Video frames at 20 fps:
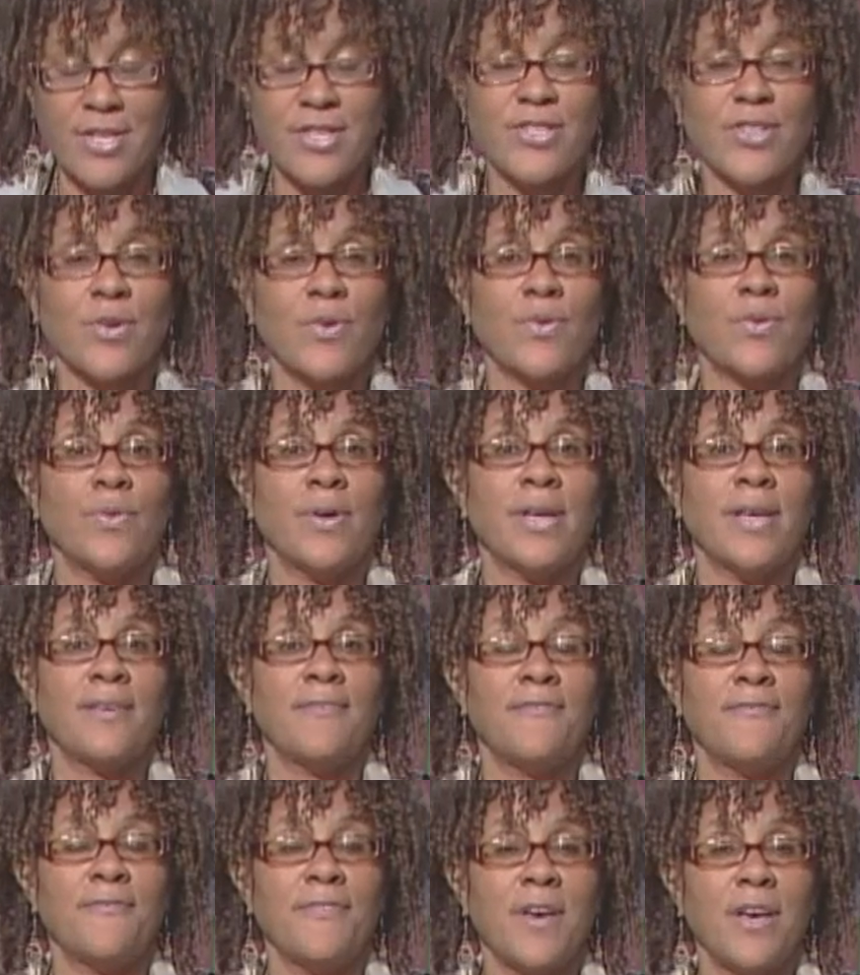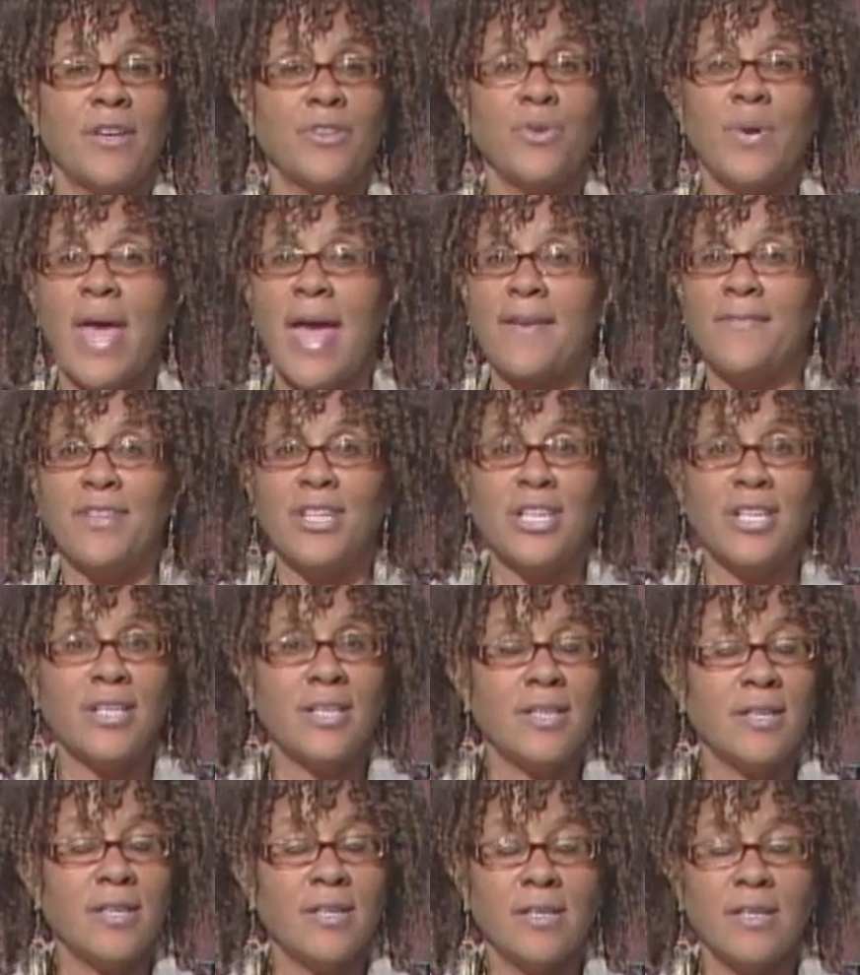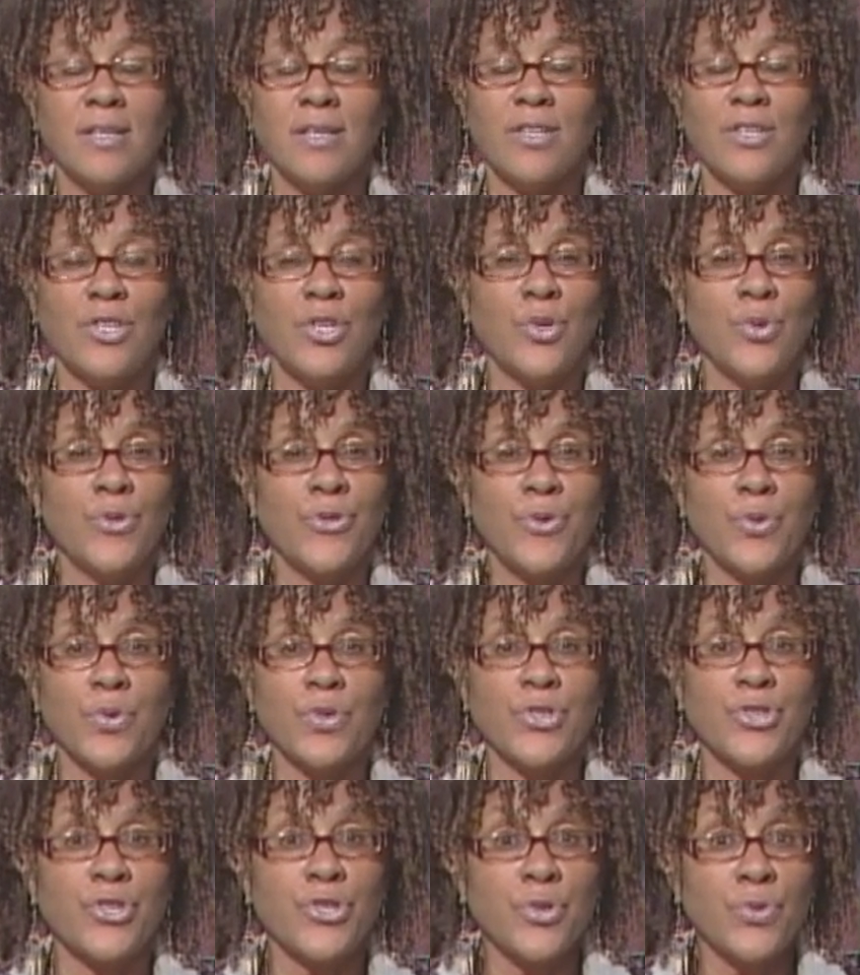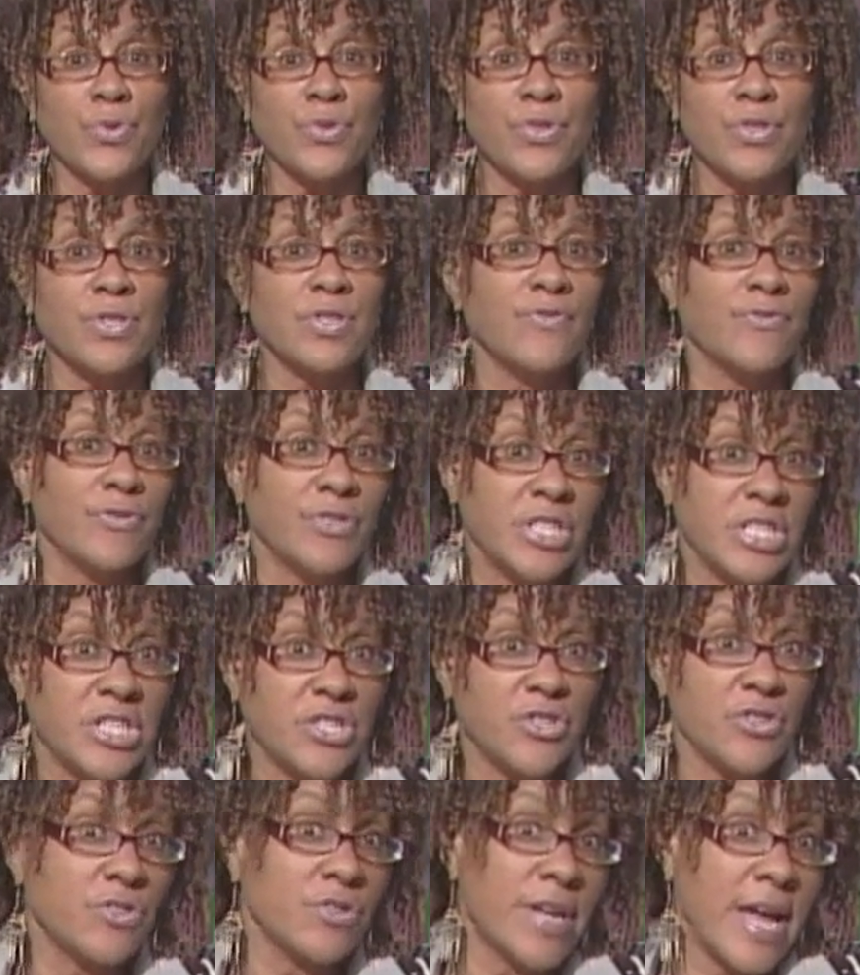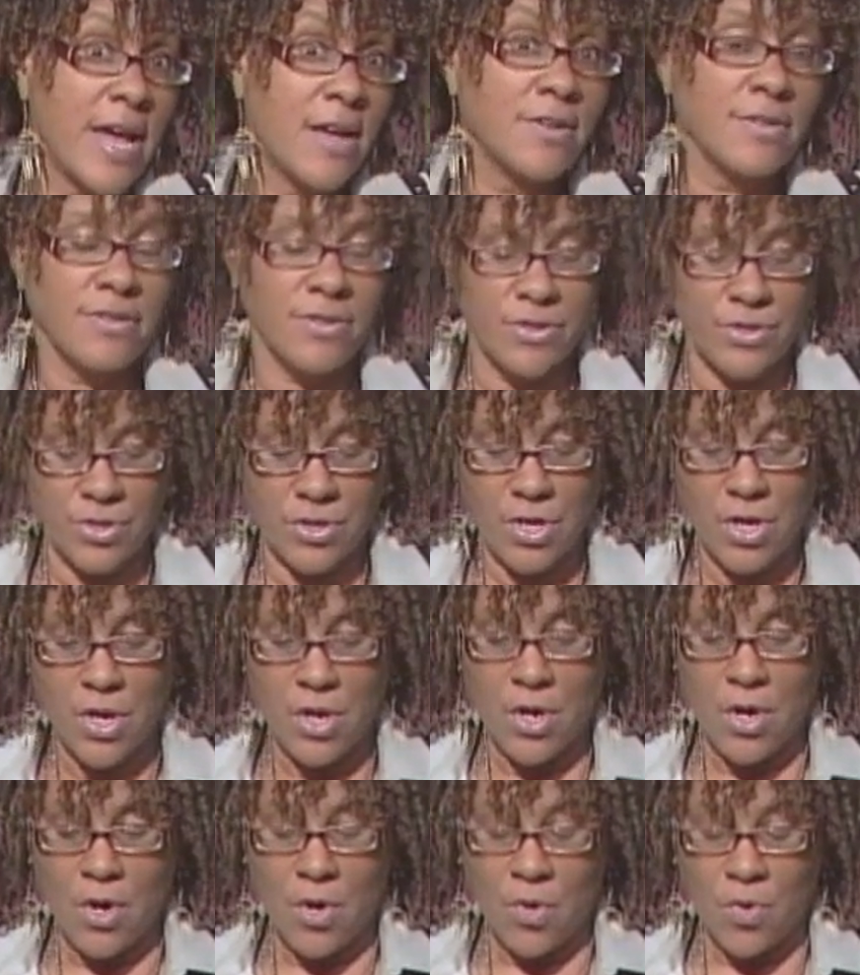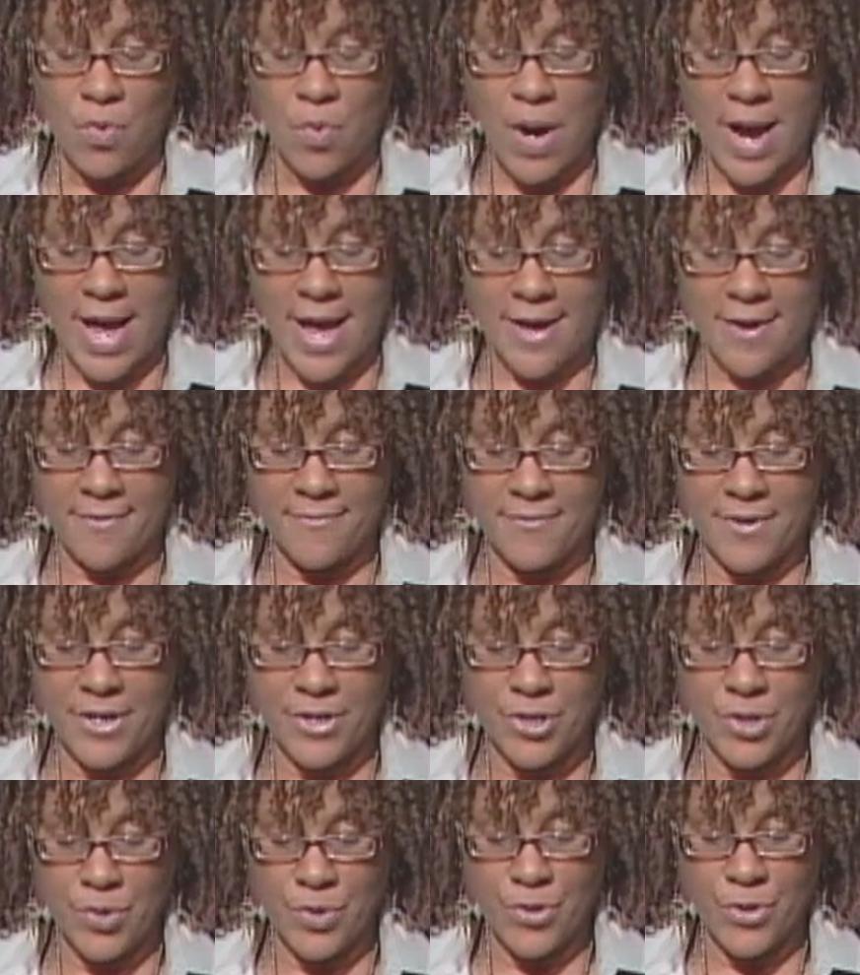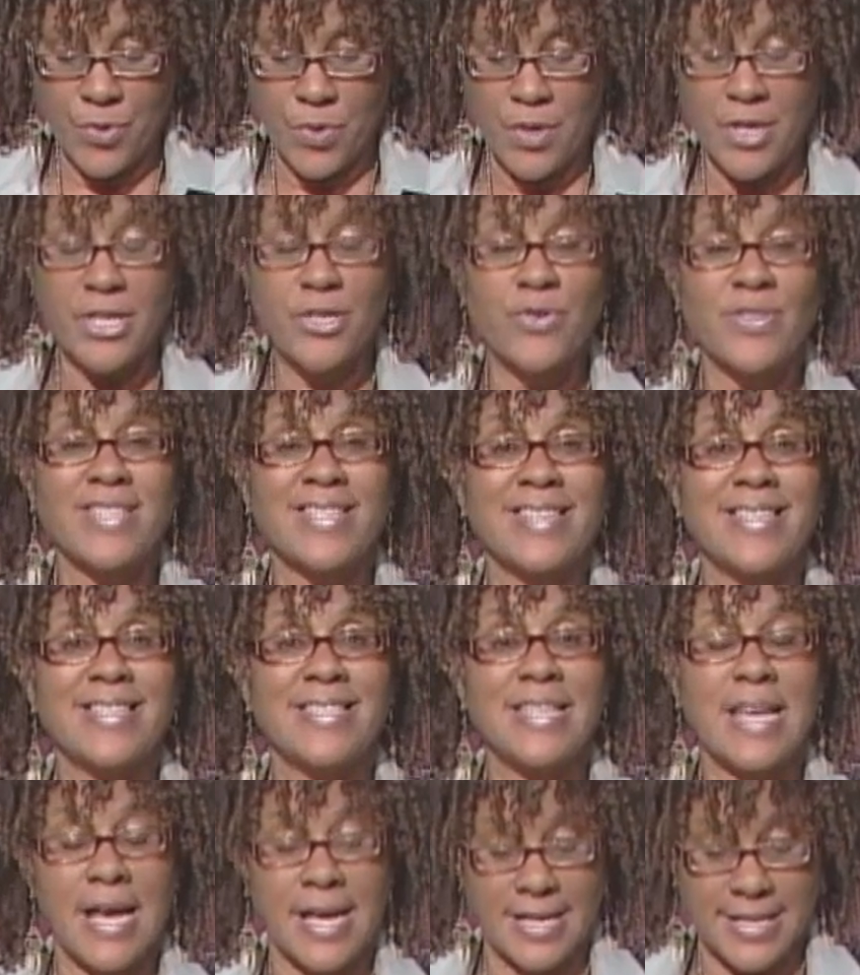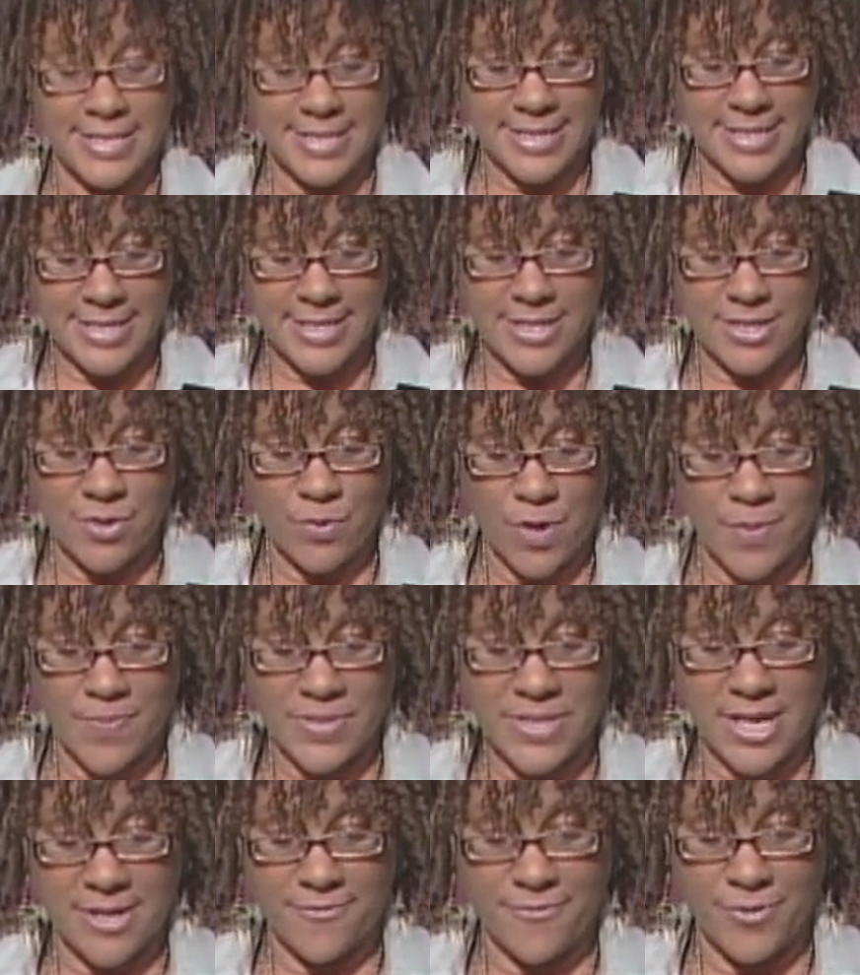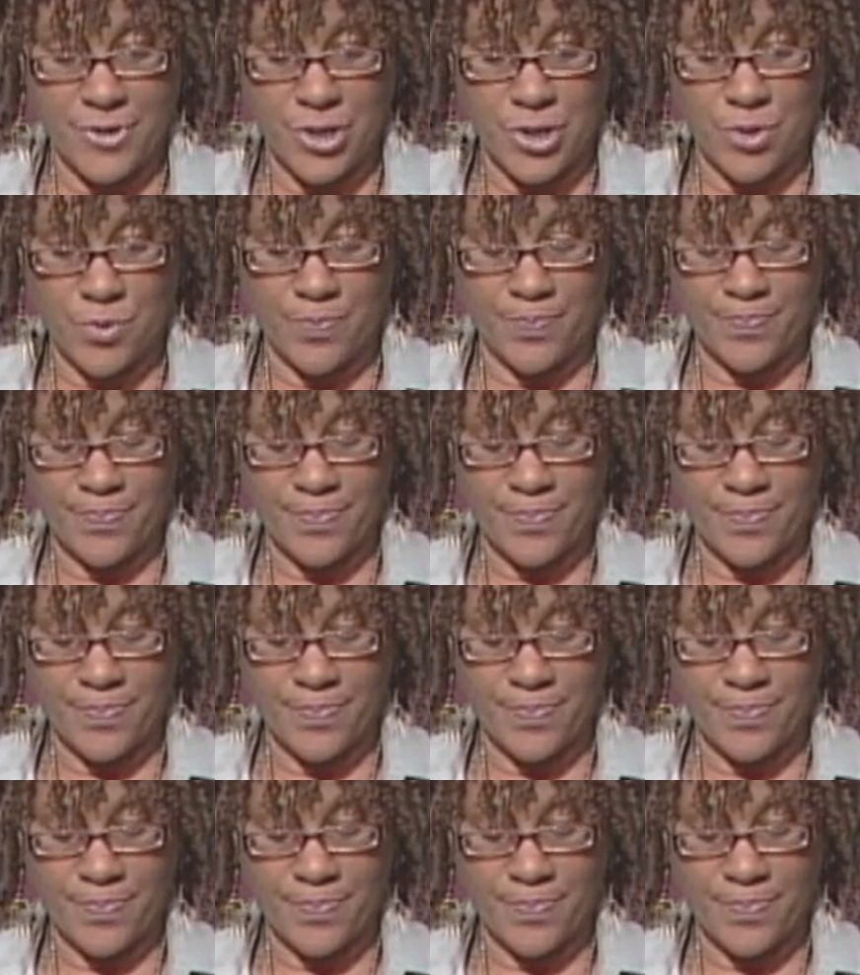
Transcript: So if uh, you have any youth or students, for teachers or counselors who have uh, youth who are interested in science, this is the website for you.